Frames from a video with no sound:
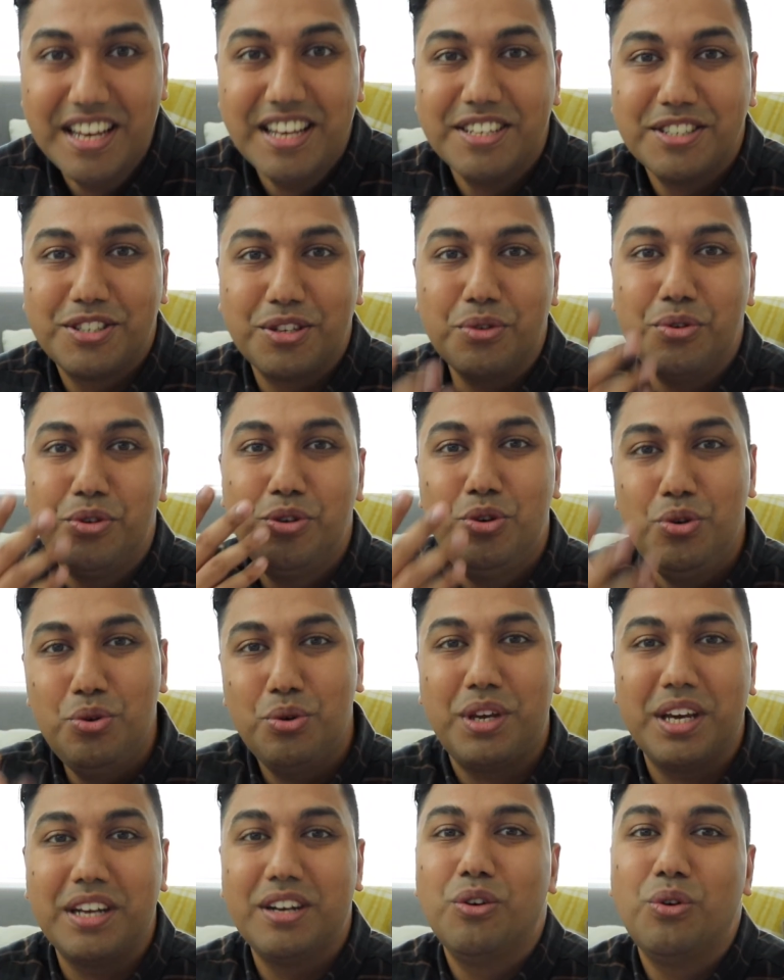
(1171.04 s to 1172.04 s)
so you
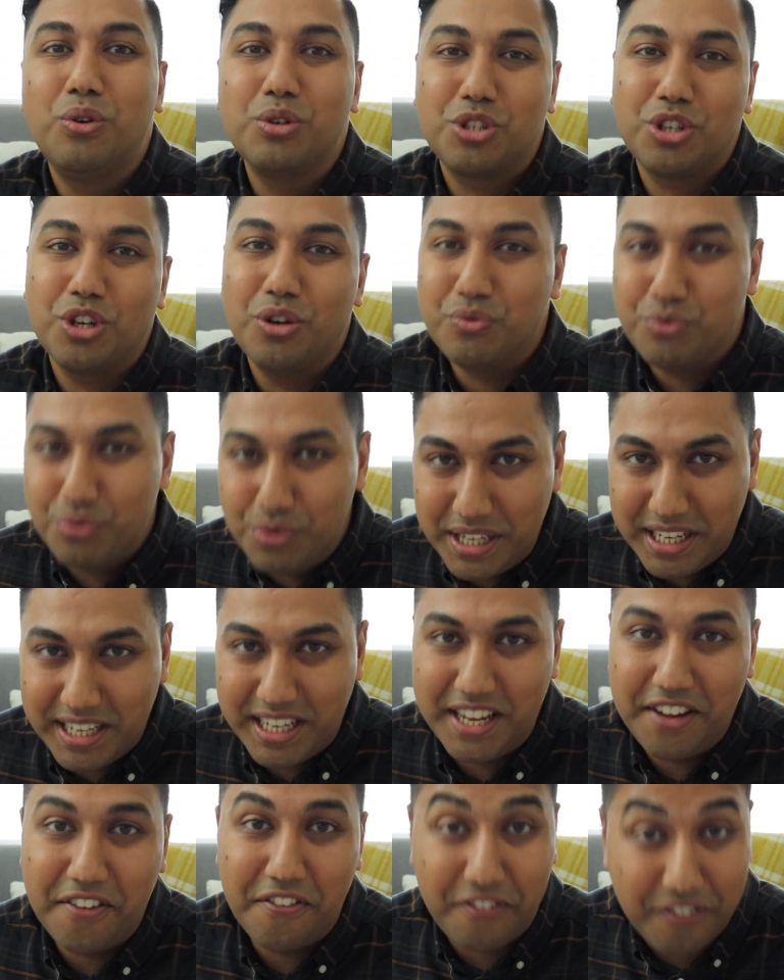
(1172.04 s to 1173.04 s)
can launch
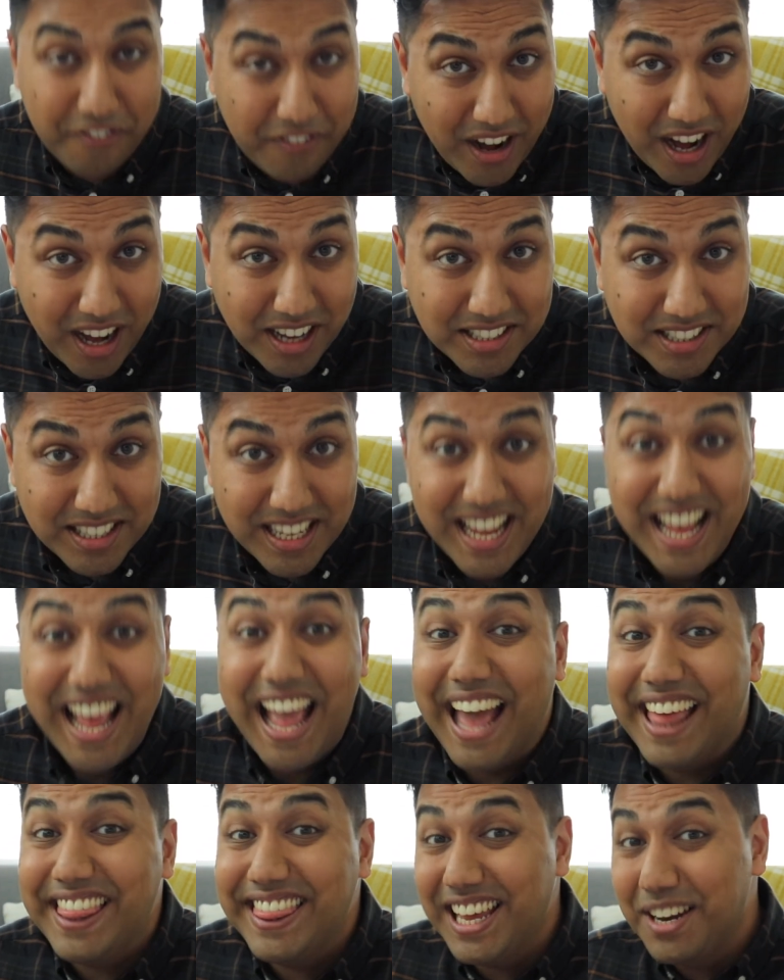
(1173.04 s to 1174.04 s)
really fast.
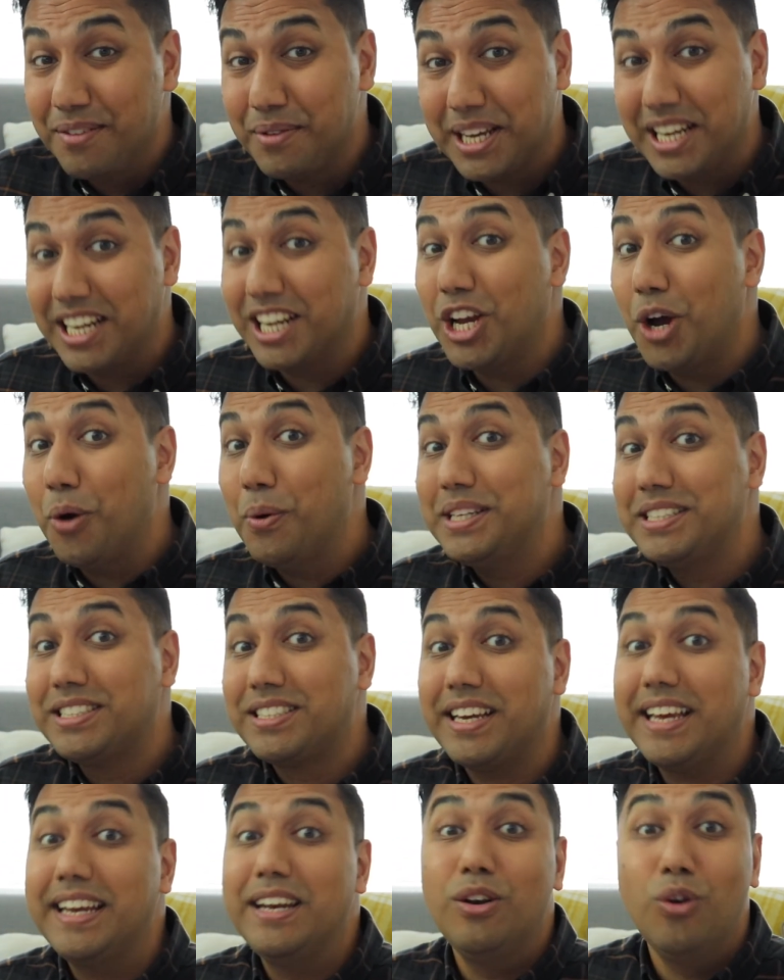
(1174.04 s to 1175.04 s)
And then we're gonna go
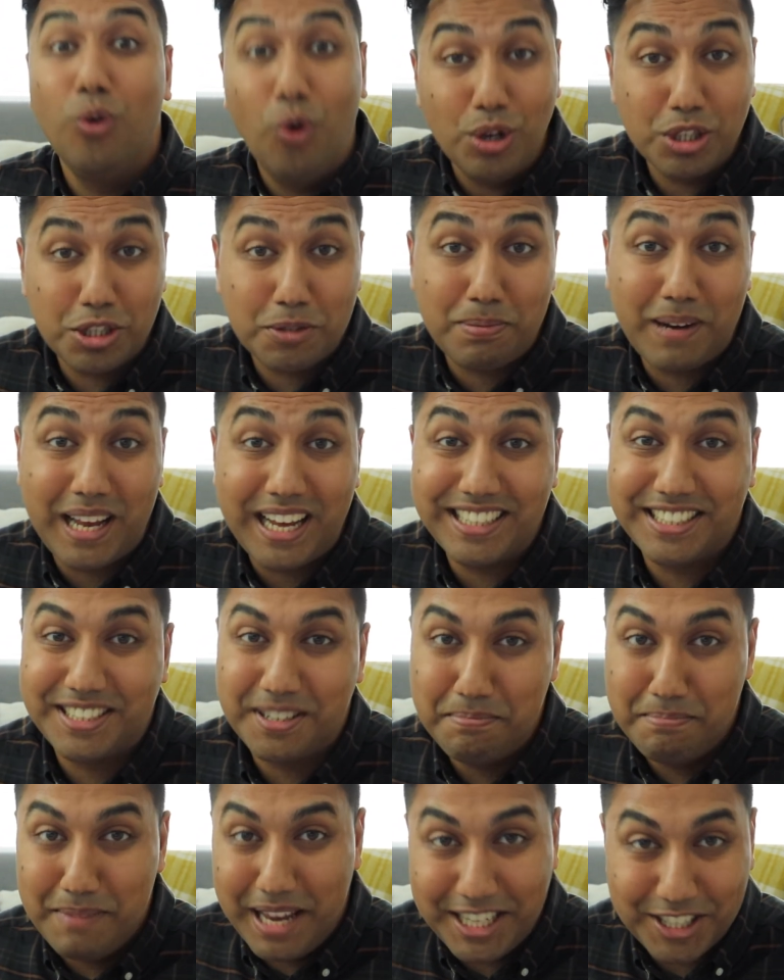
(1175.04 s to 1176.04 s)
into a launch plan
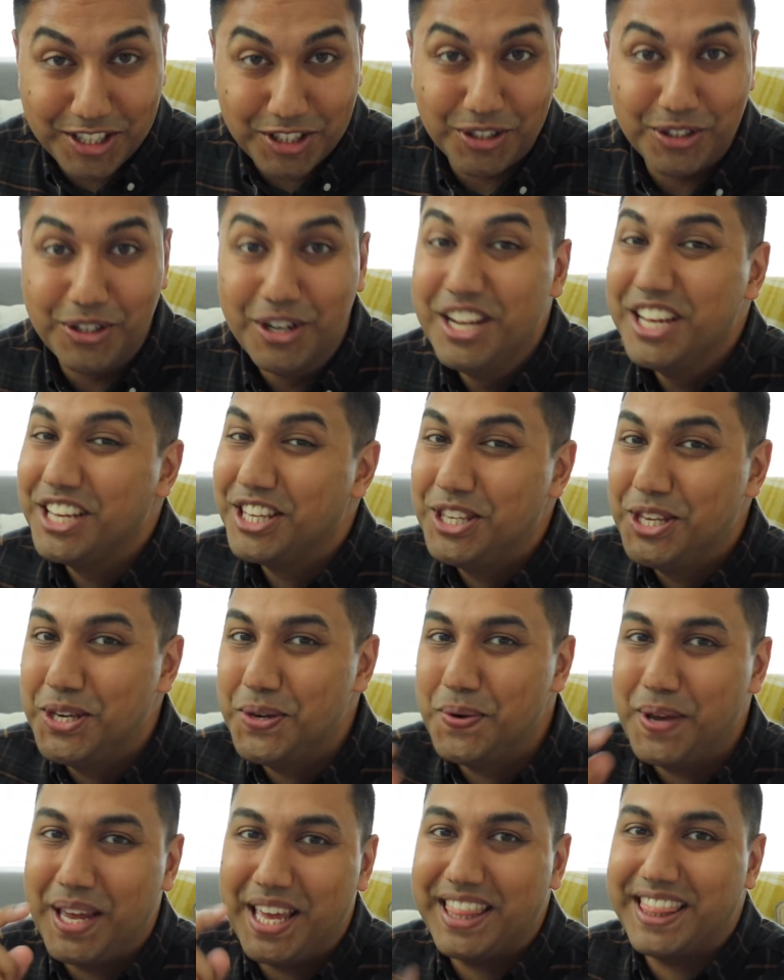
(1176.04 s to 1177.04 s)
to make sure
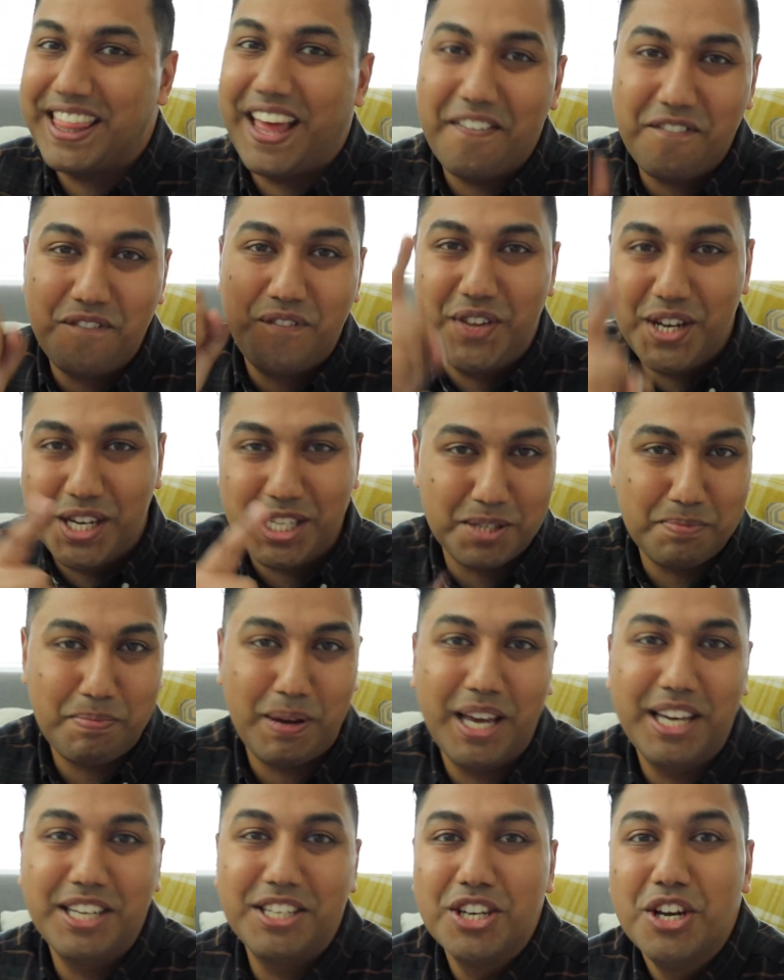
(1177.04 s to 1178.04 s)
you hit that first
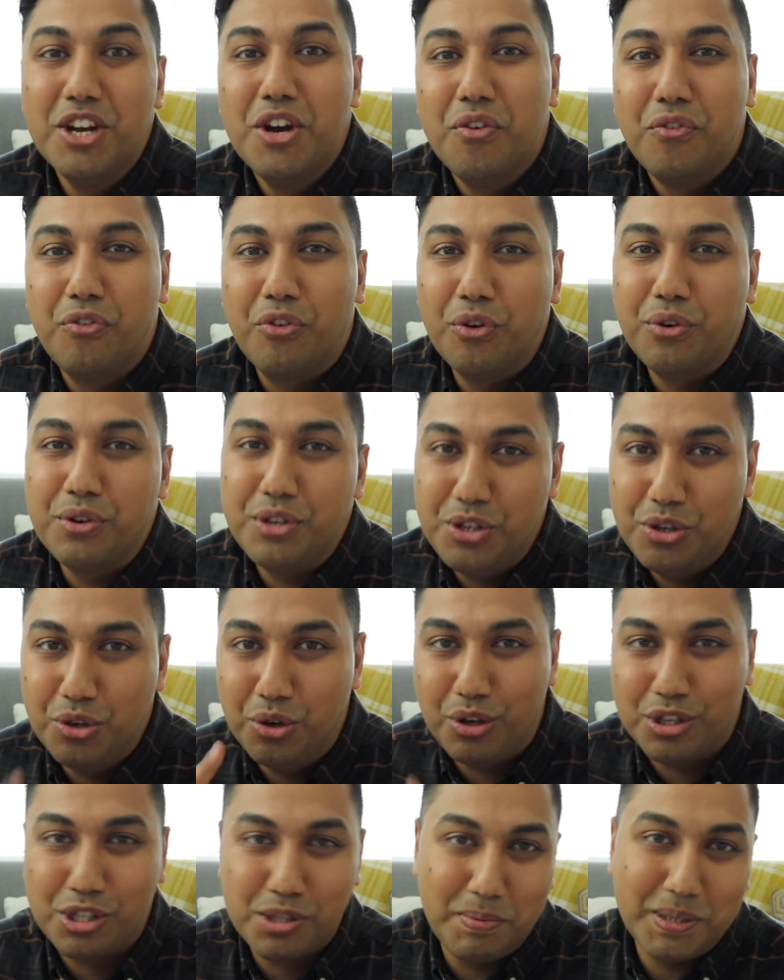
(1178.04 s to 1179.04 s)
page for
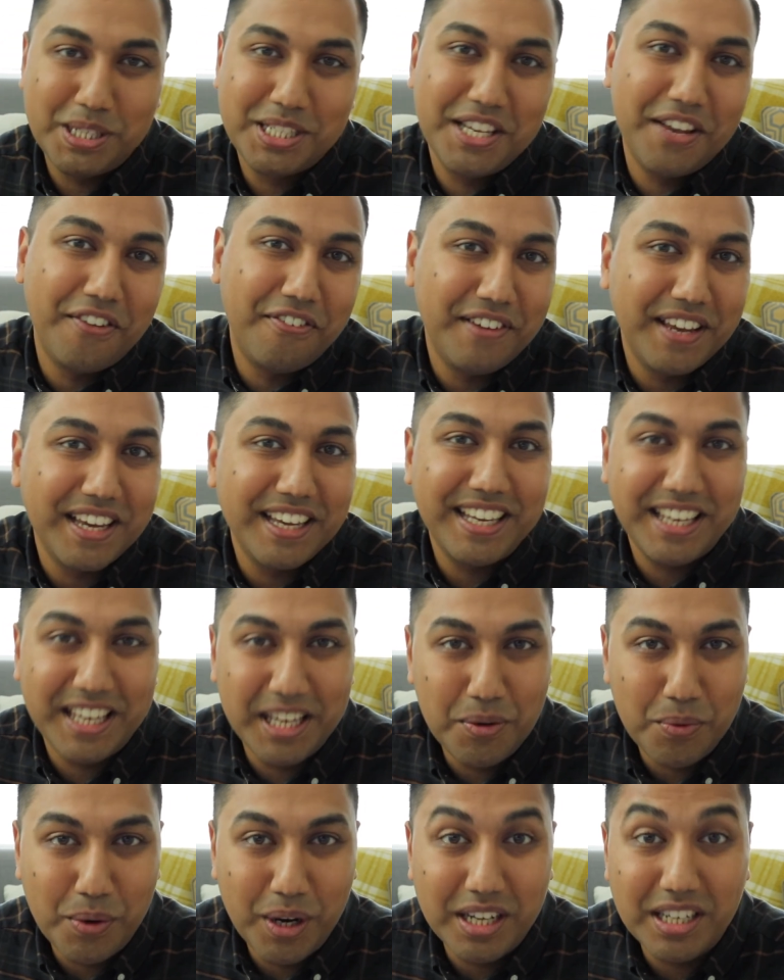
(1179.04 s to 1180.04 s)
your specific
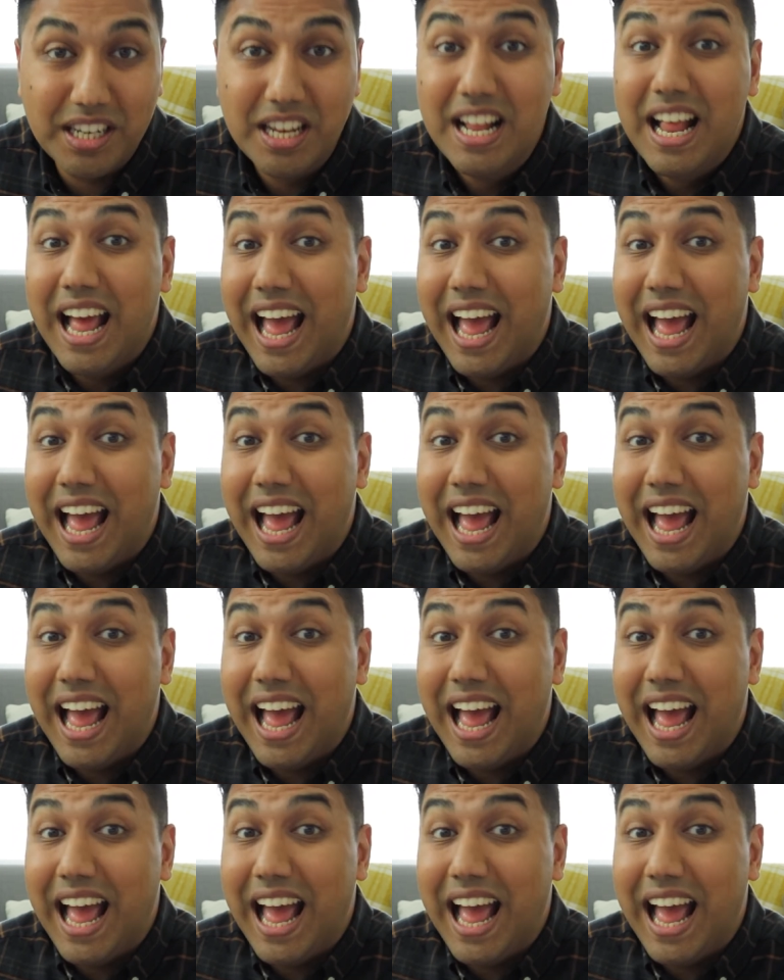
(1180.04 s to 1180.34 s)
keyword.